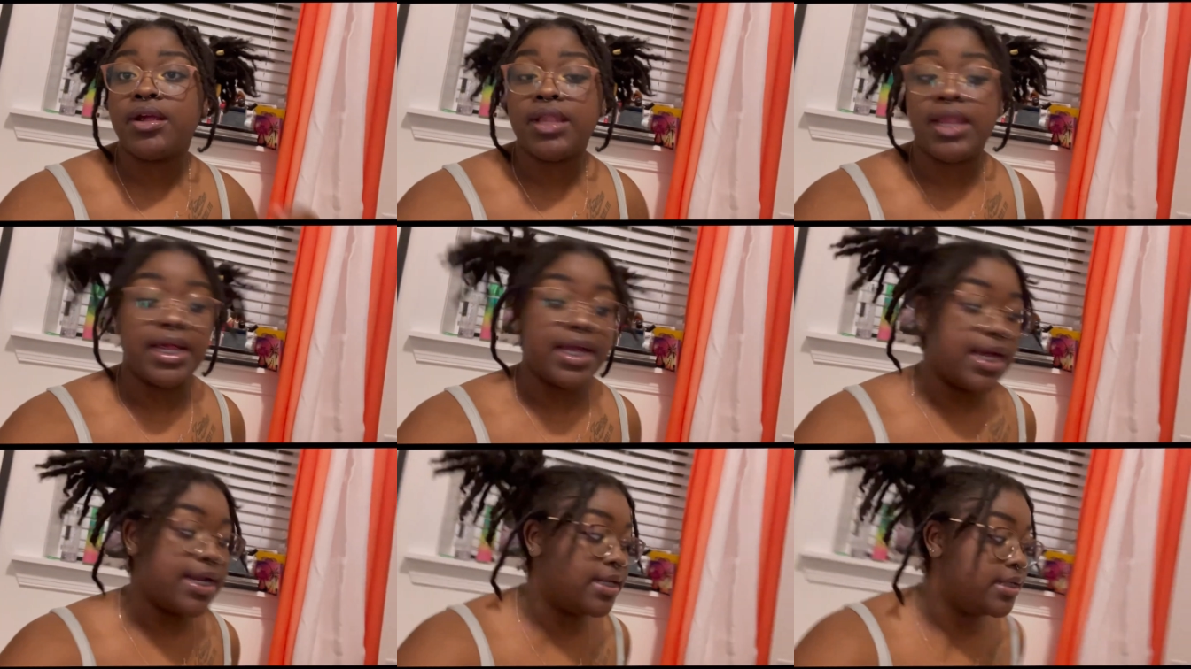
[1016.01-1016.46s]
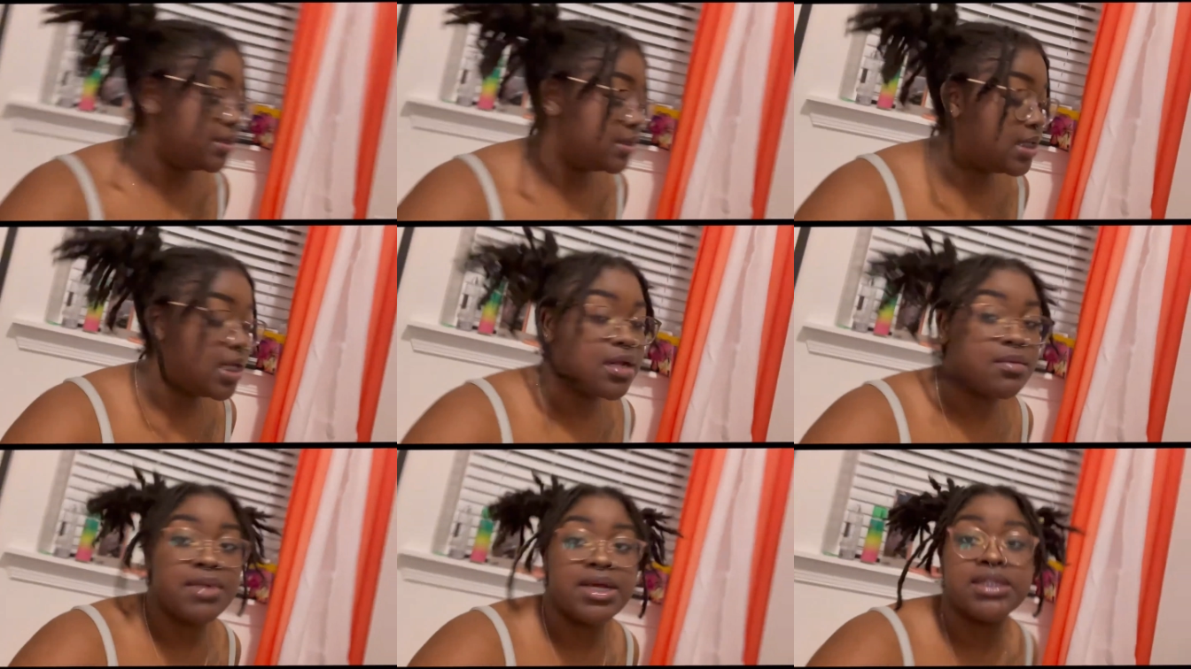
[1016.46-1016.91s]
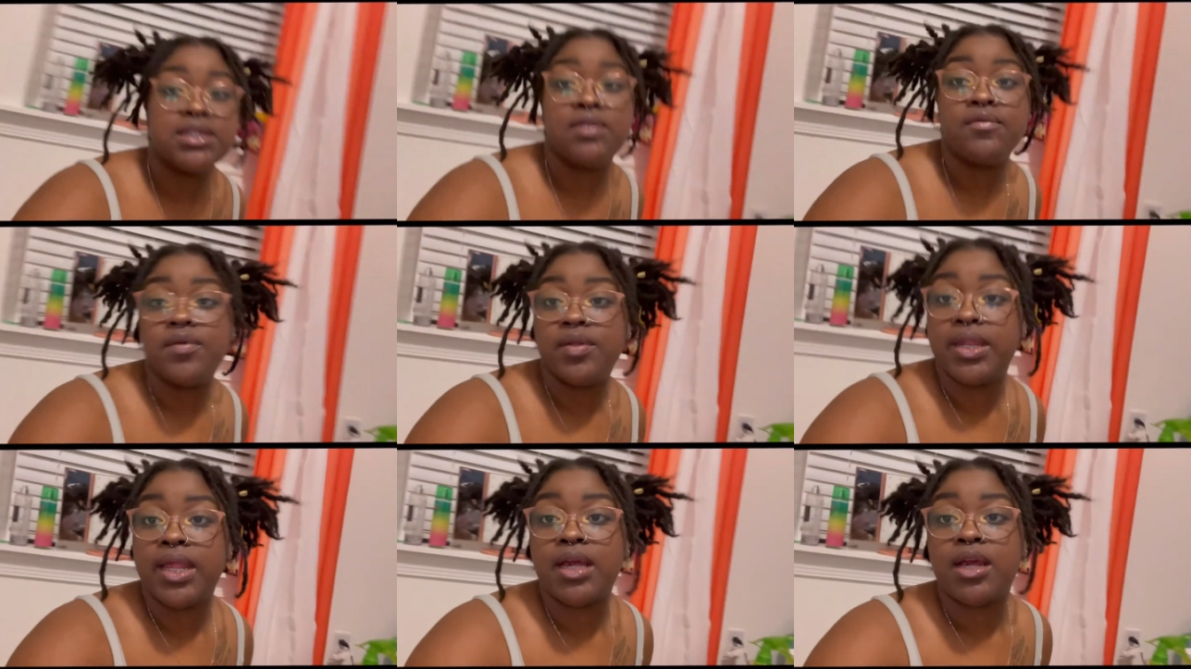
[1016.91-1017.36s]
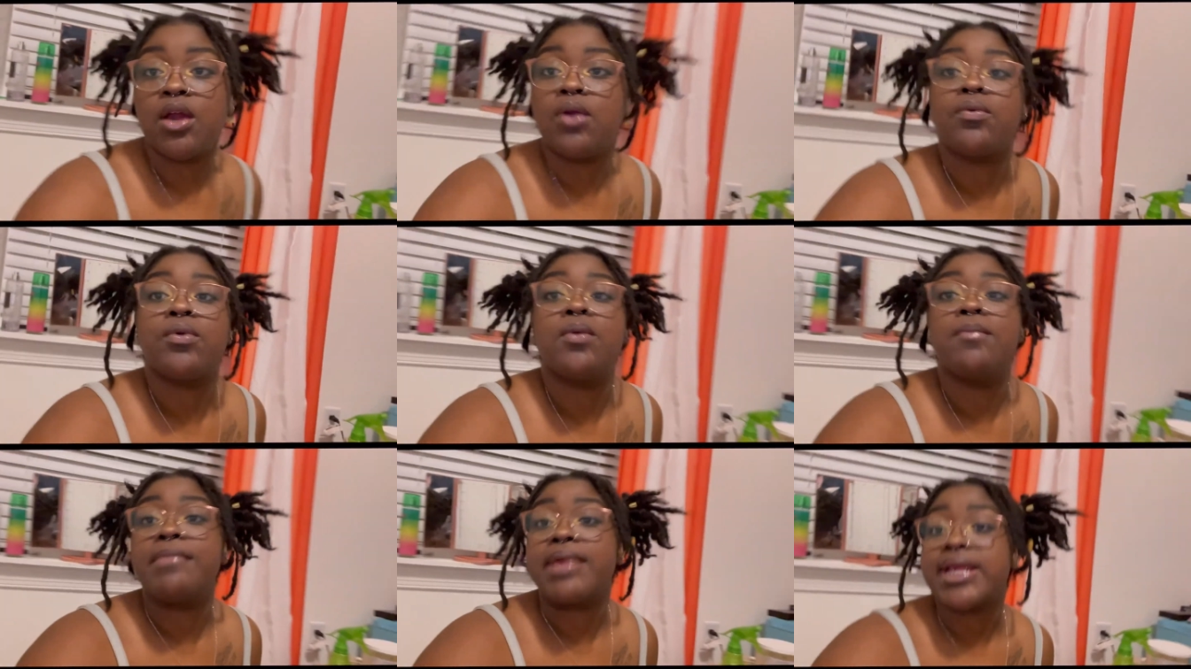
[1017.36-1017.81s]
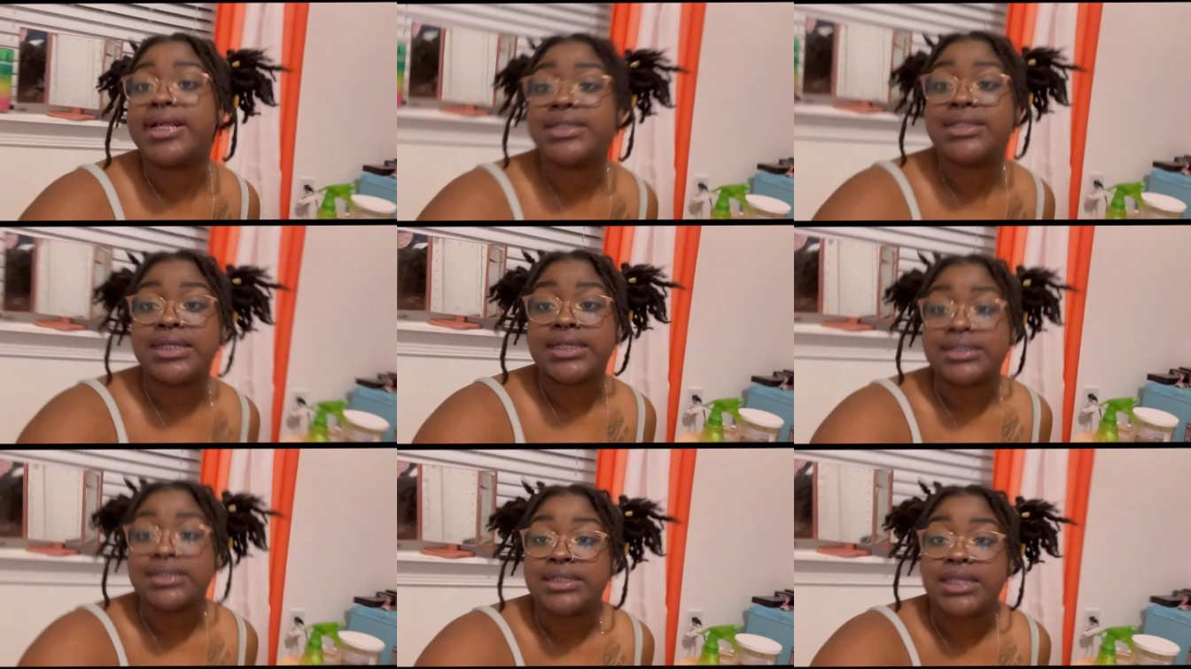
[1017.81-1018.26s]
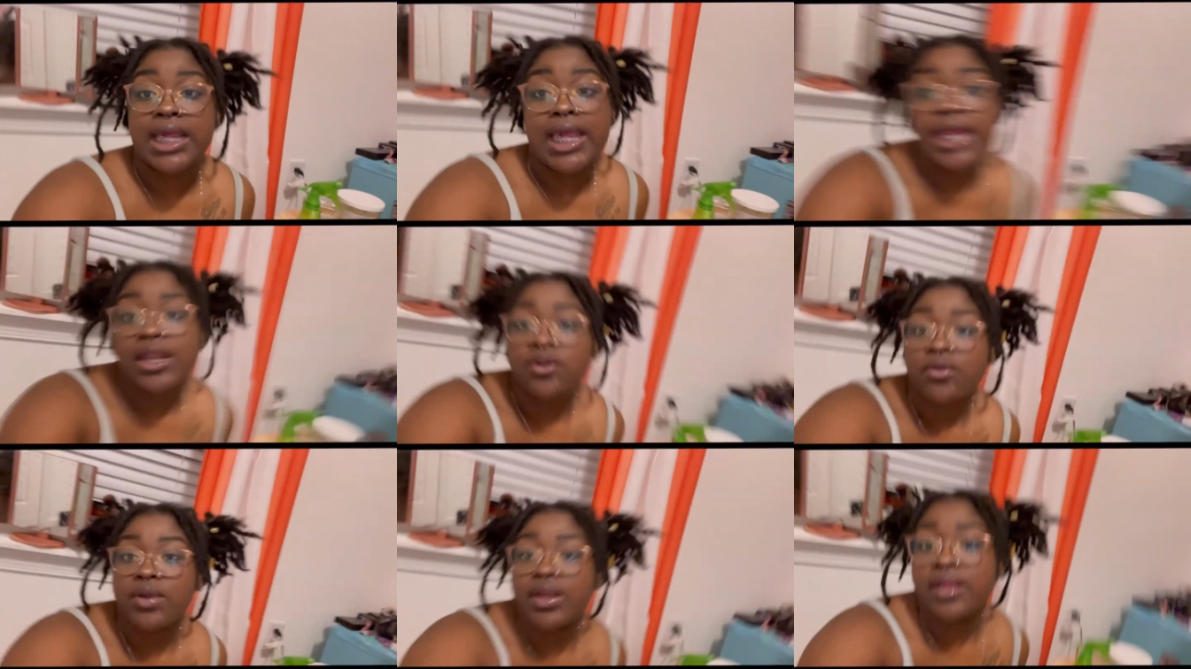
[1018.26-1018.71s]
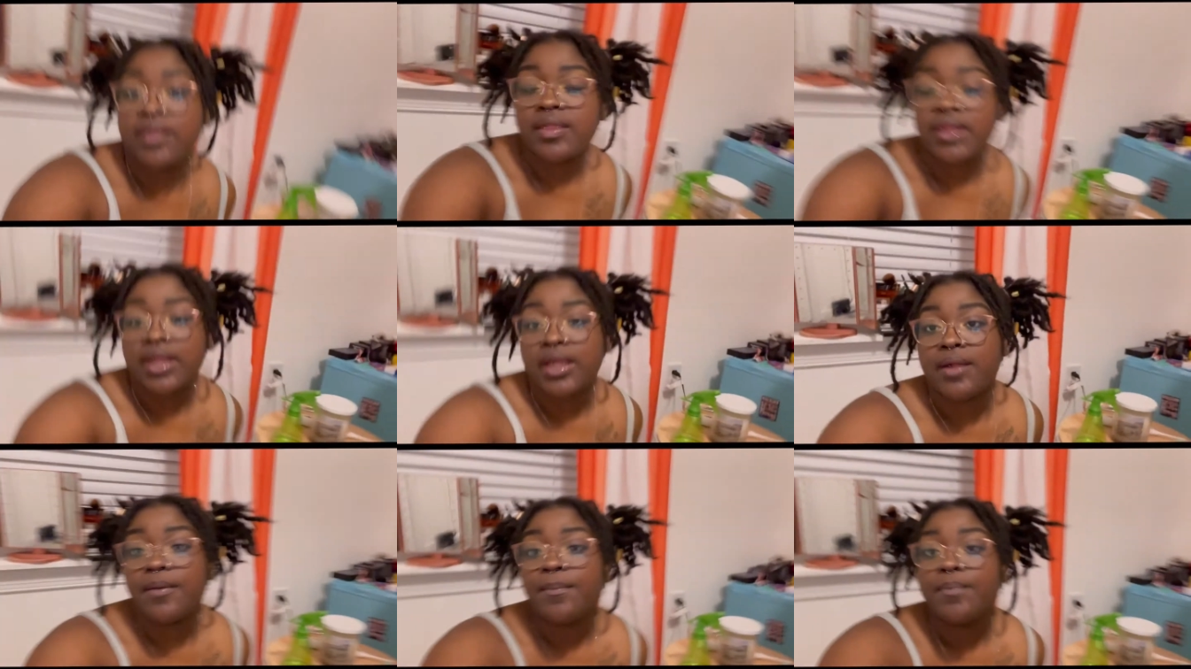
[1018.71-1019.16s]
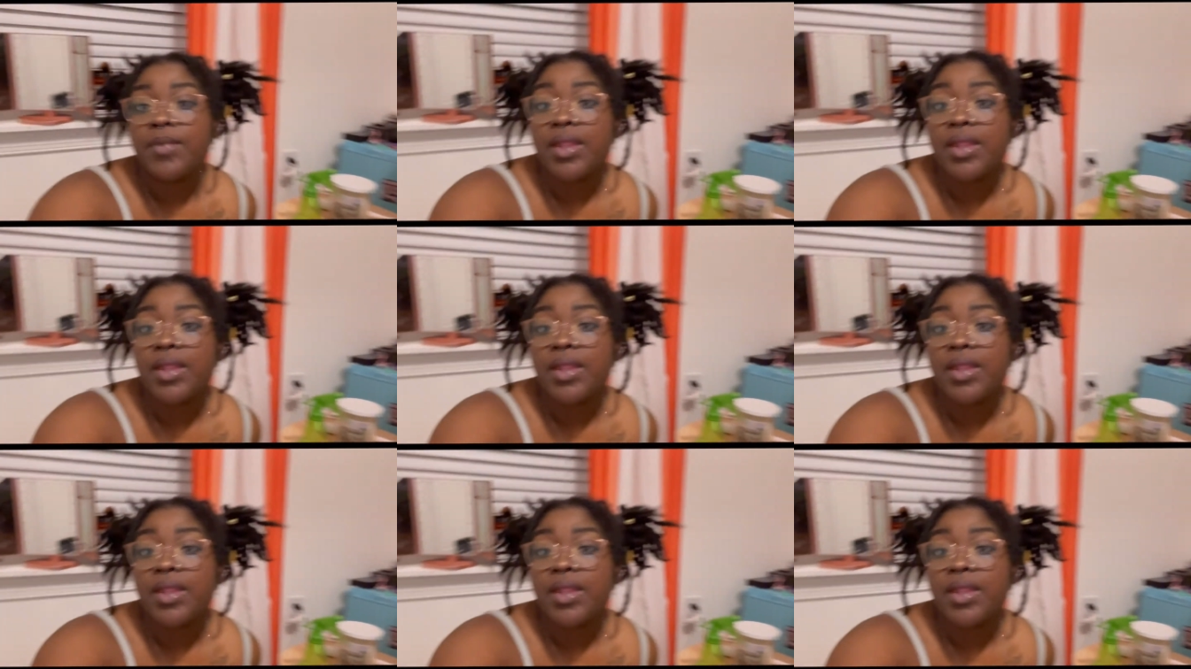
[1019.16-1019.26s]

Like I didn't take myself on like a romantic date or anything.